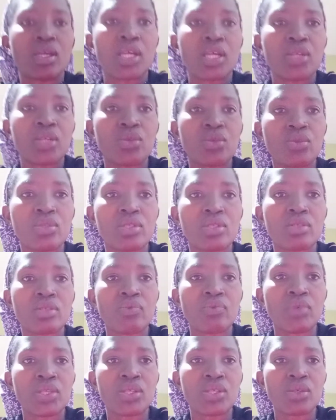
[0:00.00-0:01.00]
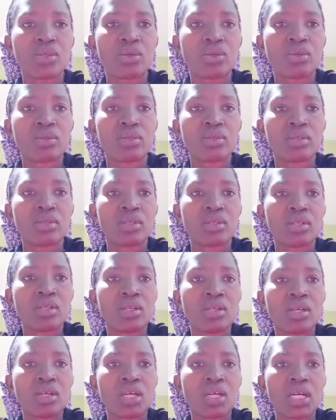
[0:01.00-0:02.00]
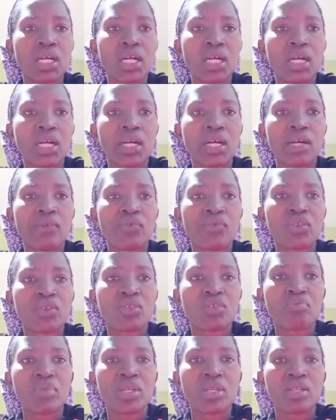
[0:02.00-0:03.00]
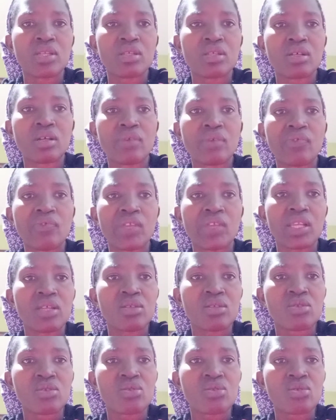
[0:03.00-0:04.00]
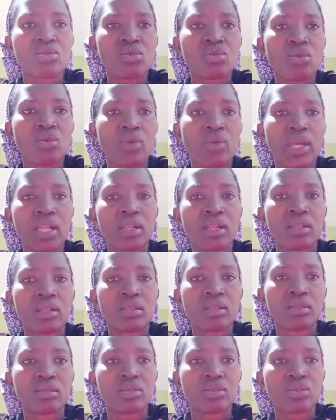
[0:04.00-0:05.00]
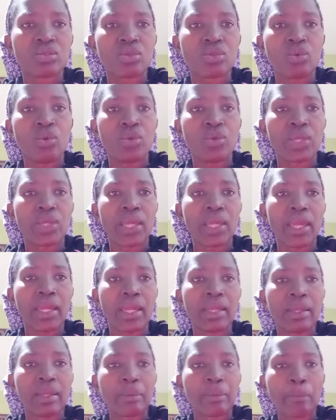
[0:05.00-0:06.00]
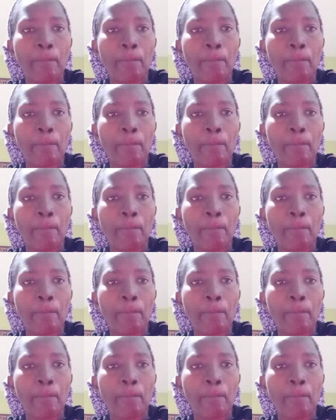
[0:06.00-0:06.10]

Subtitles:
and do this video? I've not been feeling so well, so okay.